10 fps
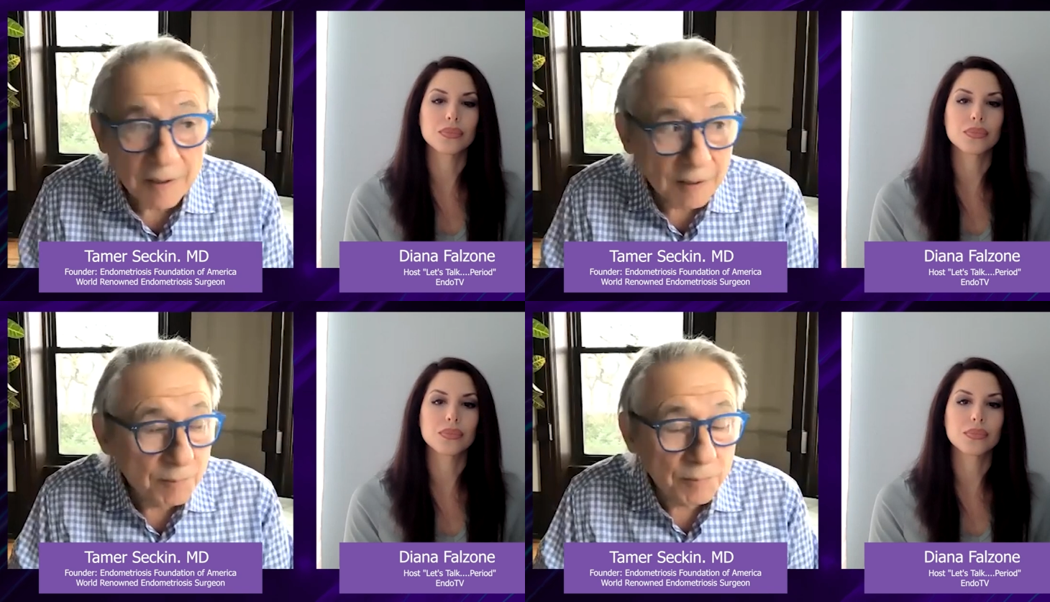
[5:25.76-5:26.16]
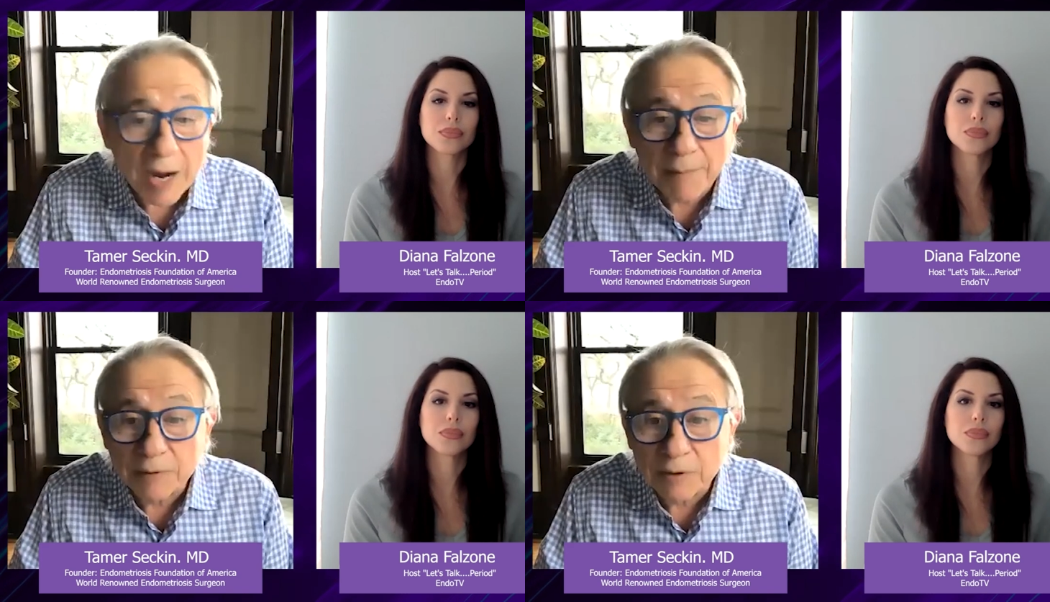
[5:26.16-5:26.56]
Speaker 1: uh,
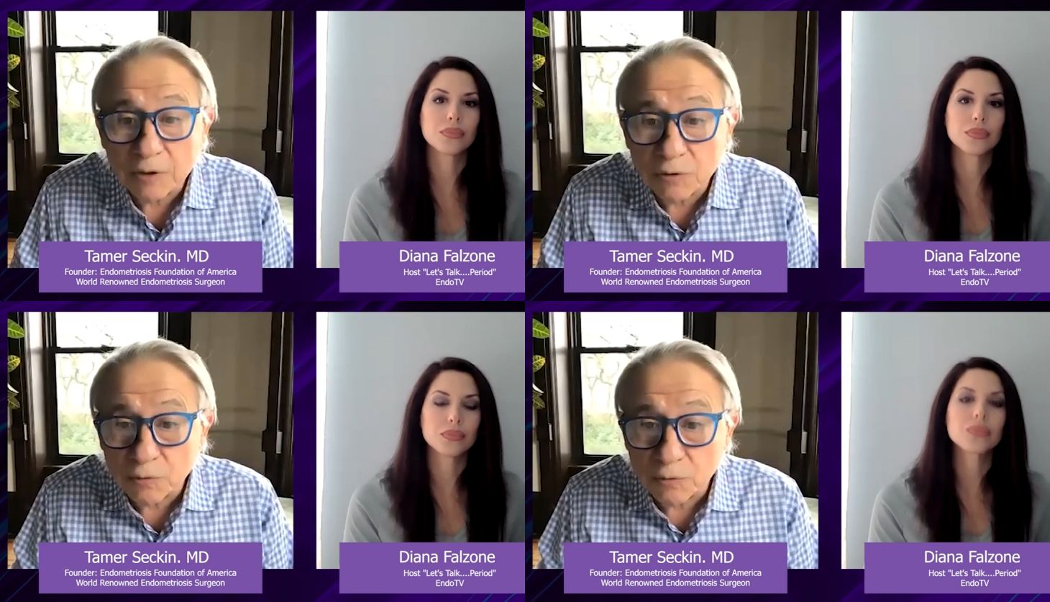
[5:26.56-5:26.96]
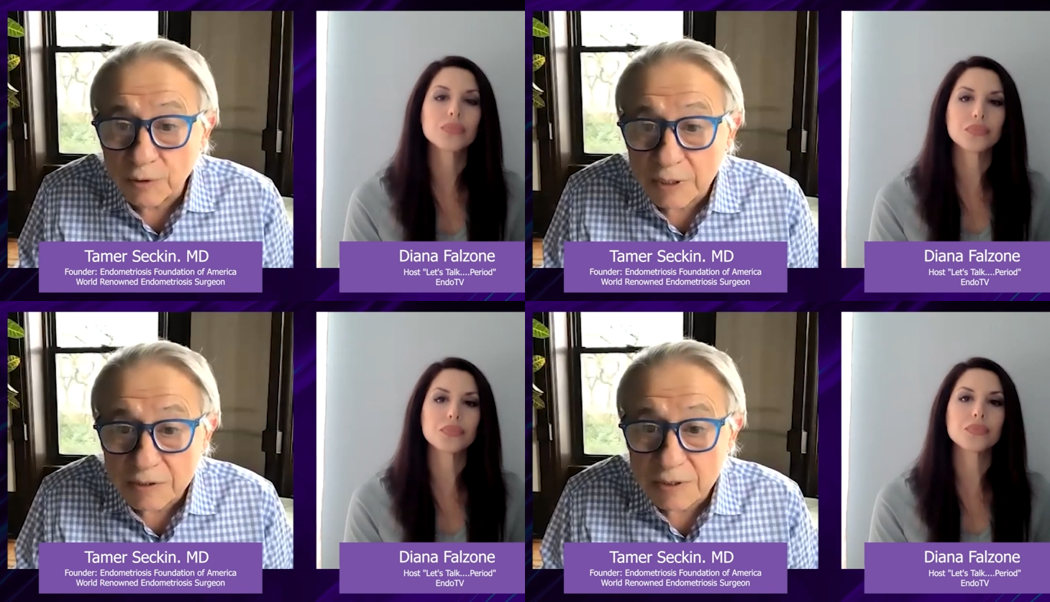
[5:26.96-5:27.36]
popular to
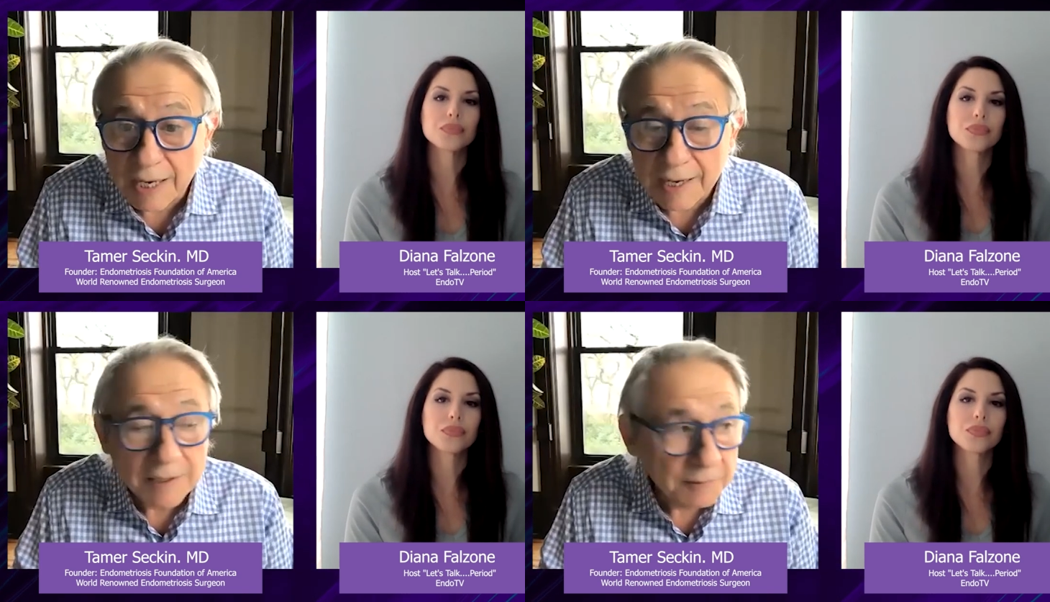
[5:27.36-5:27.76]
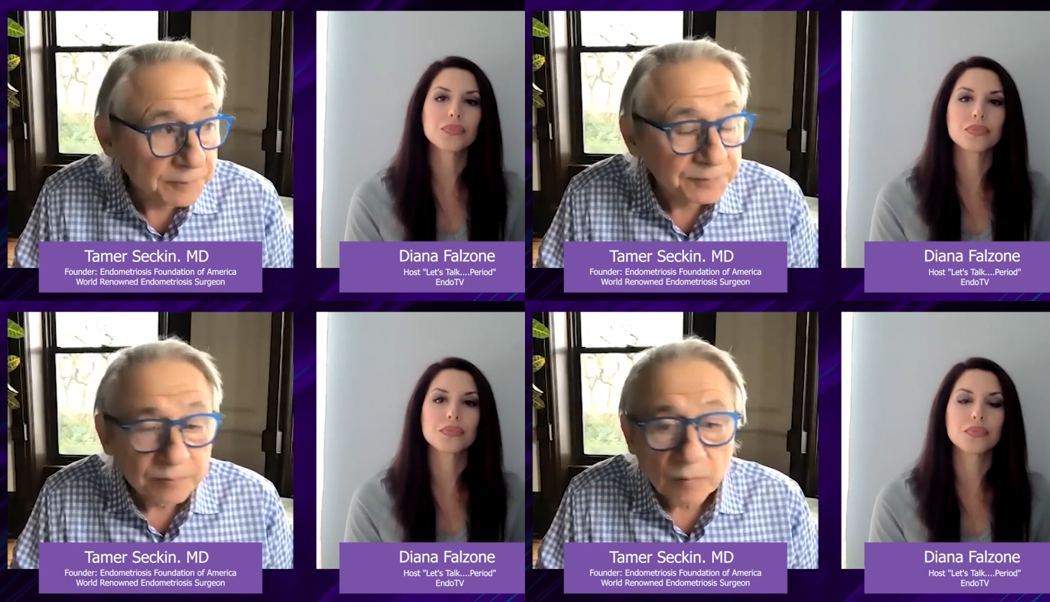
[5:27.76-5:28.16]
look inside
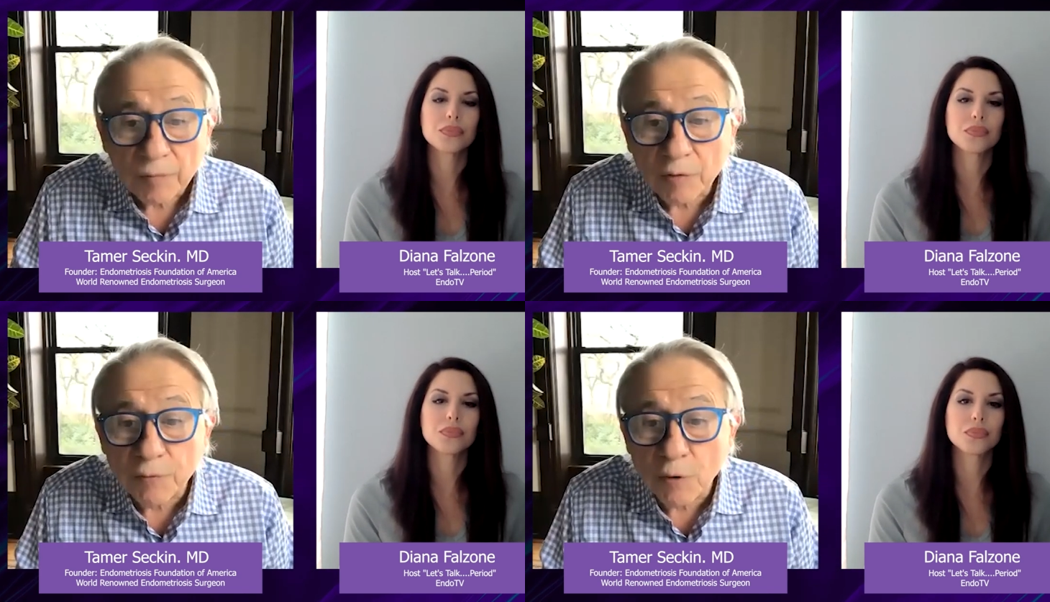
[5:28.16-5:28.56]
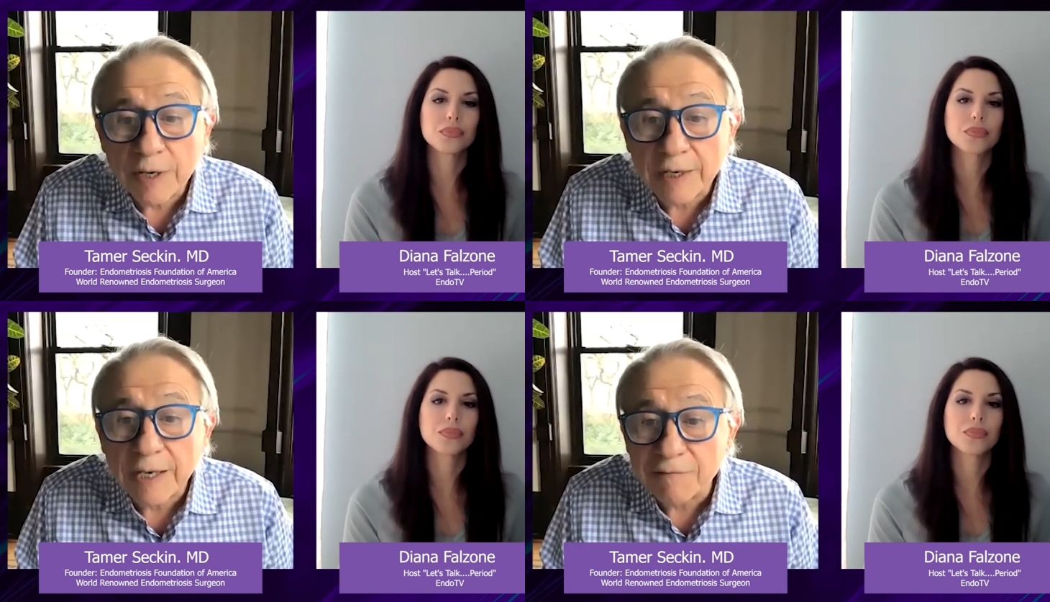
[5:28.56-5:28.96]
for,
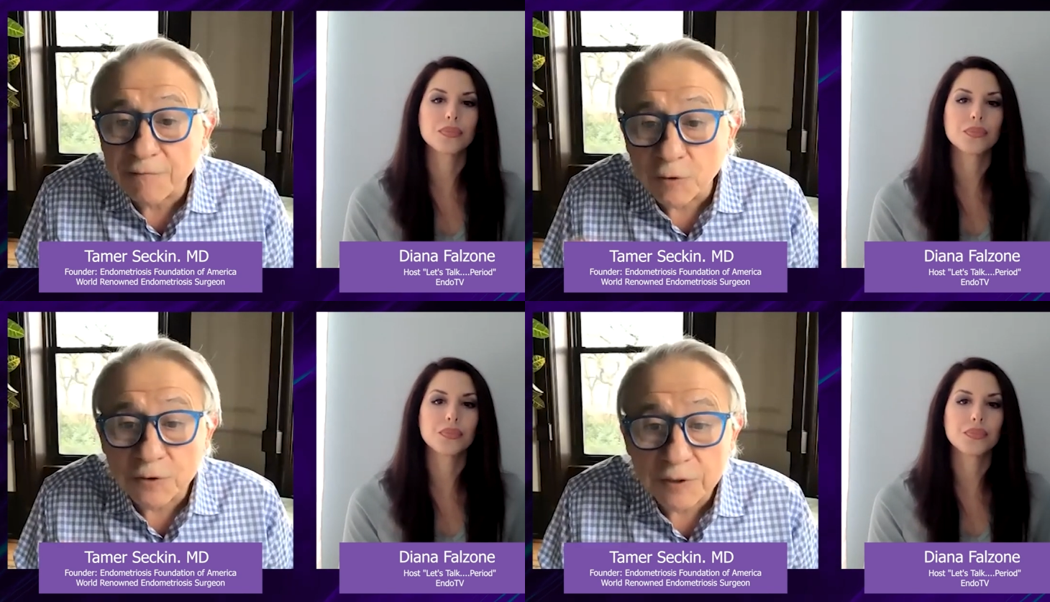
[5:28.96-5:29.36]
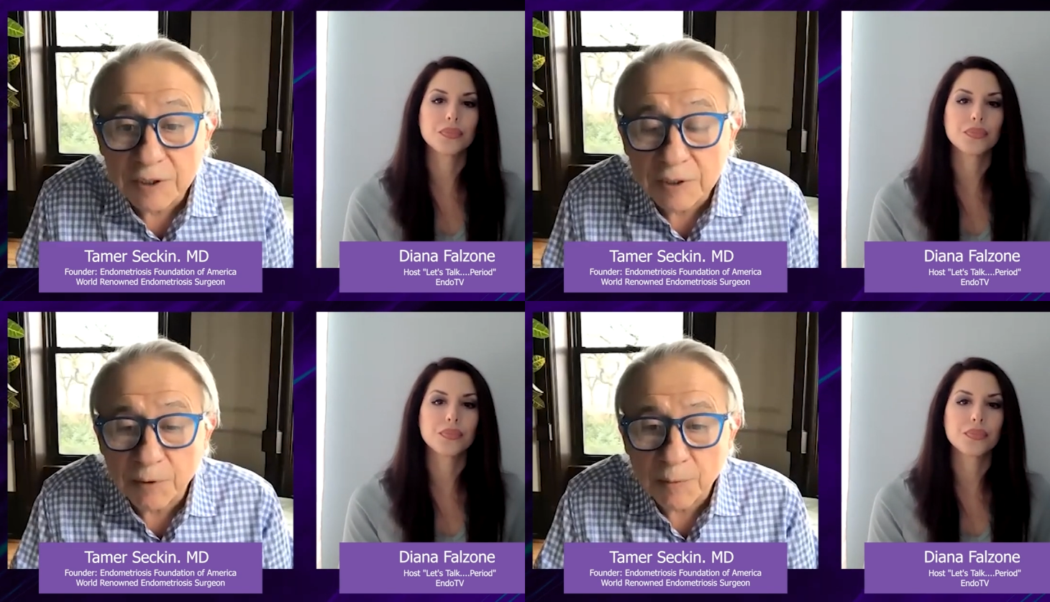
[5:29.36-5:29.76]
again,
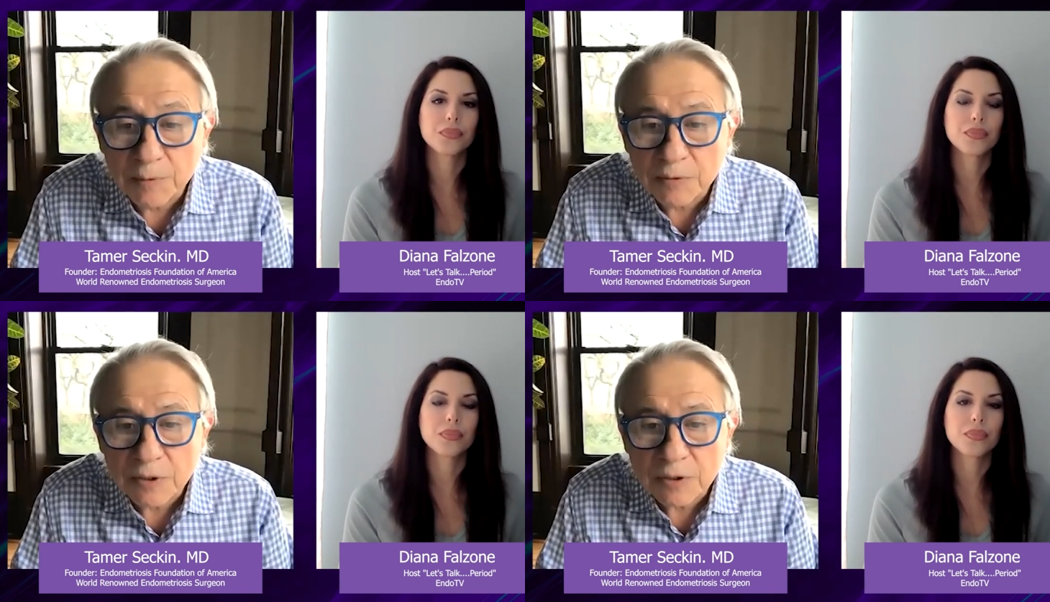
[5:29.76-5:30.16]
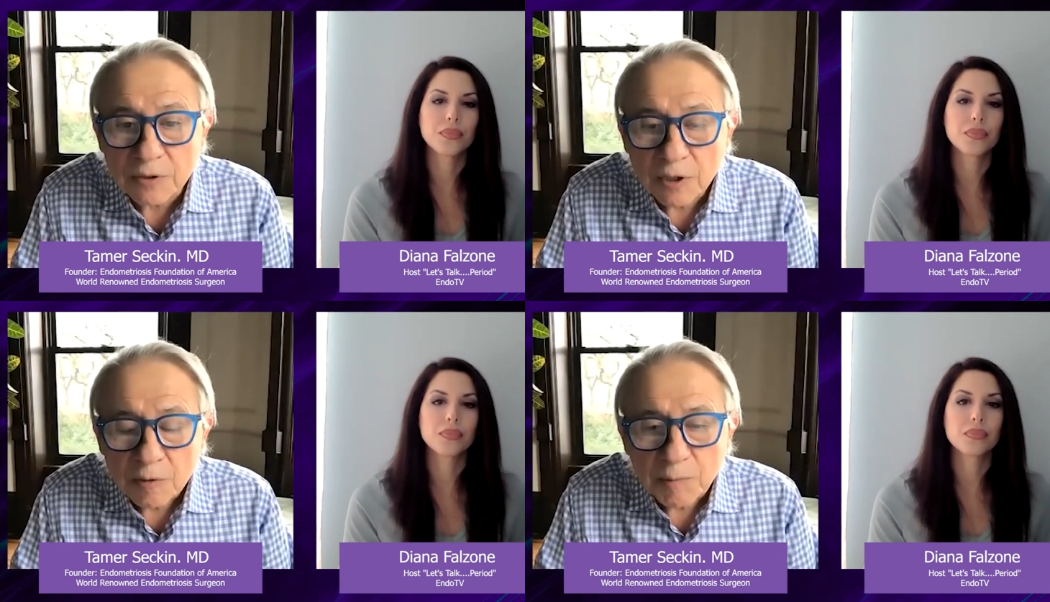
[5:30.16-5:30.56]
fertility purposes.
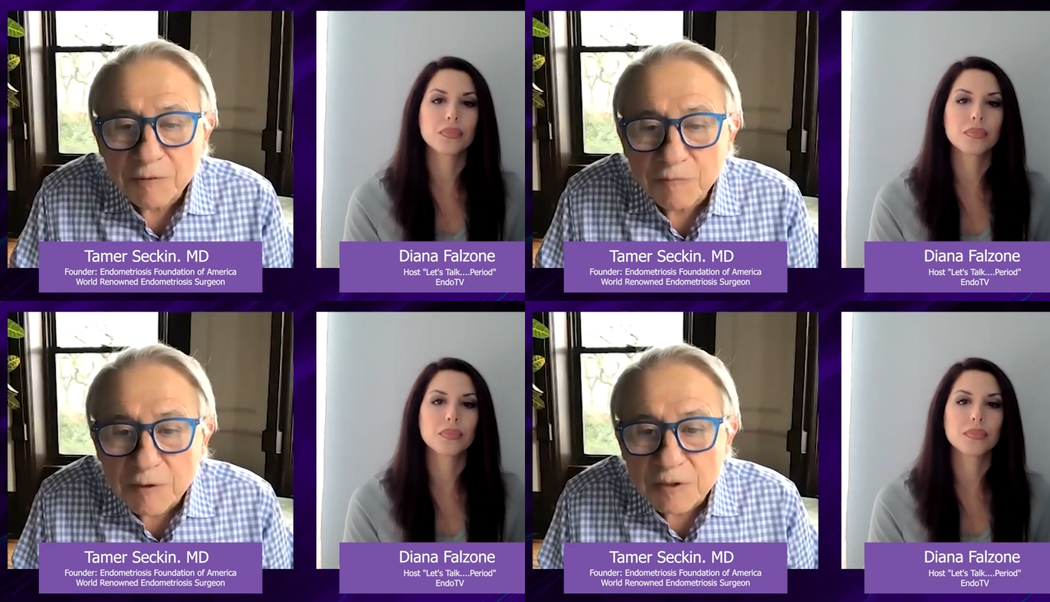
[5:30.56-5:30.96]
But we